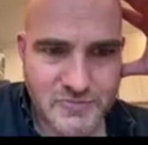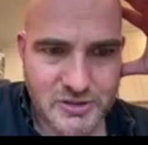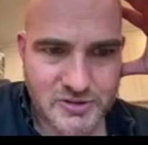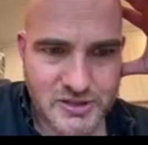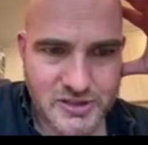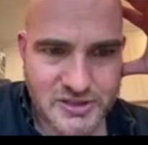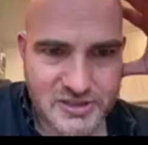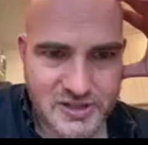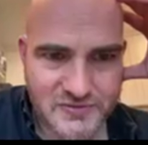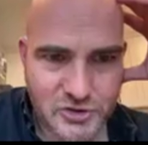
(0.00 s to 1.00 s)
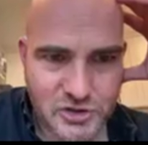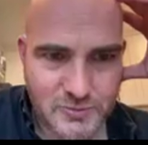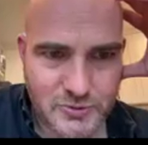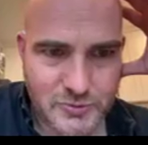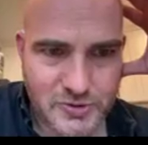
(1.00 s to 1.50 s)
Maybe it's having
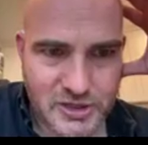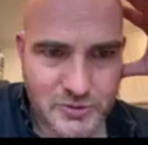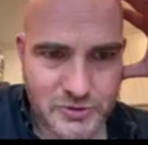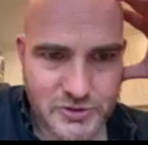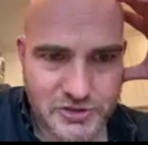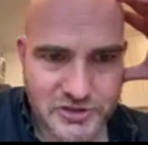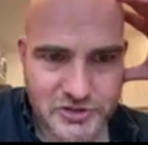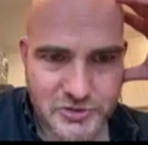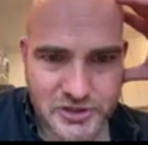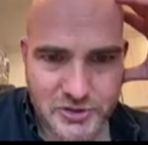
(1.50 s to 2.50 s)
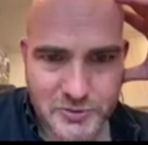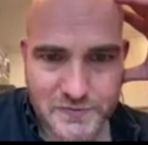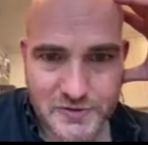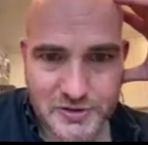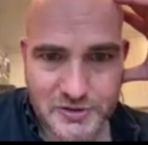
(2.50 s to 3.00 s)
trouble with that one. So let's do the other
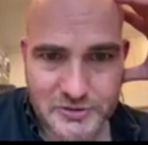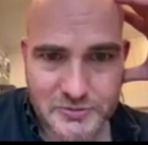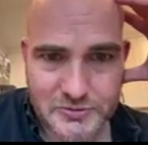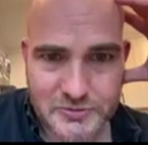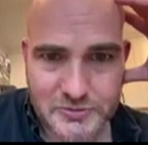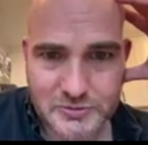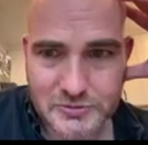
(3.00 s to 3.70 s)
one for now.